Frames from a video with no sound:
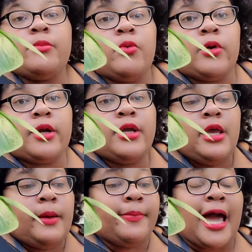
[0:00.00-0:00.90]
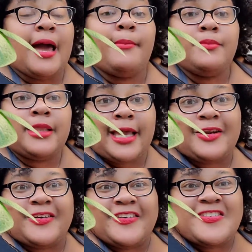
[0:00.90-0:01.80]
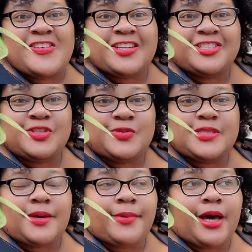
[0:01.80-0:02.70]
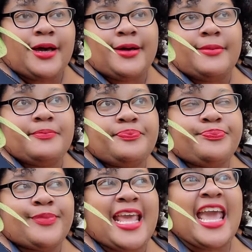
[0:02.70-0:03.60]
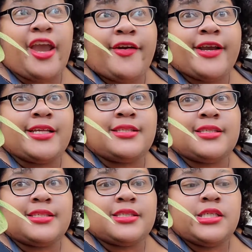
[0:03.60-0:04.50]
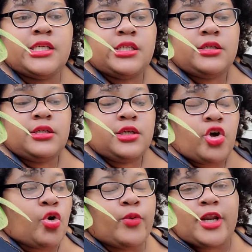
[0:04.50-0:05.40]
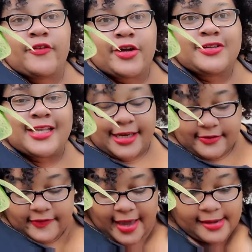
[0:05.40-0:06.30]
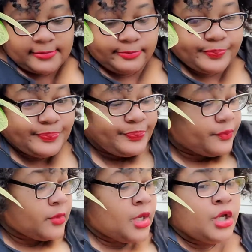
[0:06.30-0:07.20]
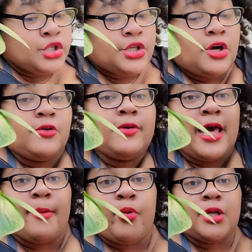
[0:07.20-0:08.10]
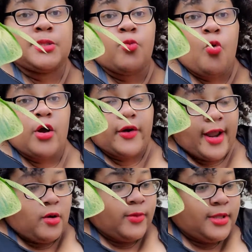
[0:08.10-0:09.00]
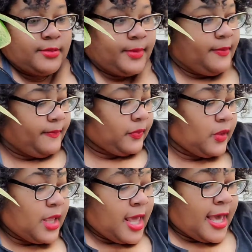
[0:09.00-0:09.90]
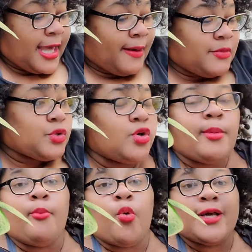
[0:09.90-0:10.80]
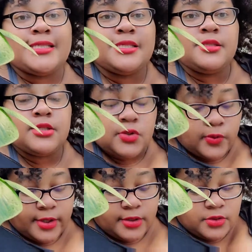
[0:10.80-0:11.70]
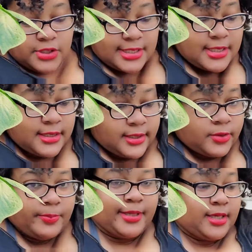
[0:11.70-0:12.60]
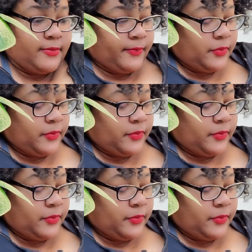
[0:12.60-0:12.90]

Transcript: more, but I'm later going to do some carrots or whatever else I can find. So I brought some water out with me And I'm just going to moisten the soil just a little bit.